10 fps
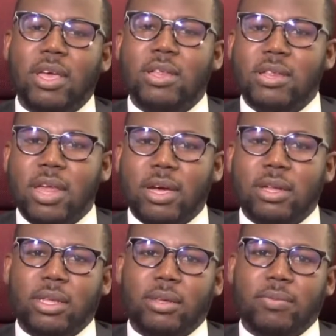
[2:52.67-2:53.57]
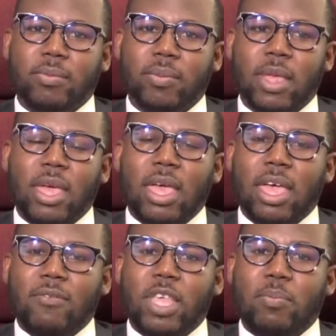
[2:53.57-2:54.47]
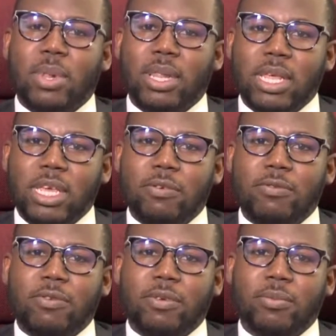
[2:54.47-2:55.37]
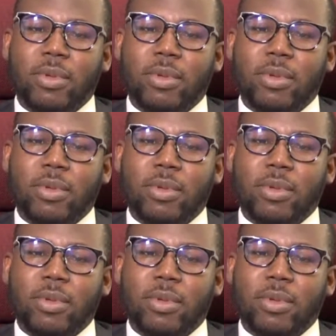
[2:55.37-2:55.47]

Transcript: Secondly, if they believe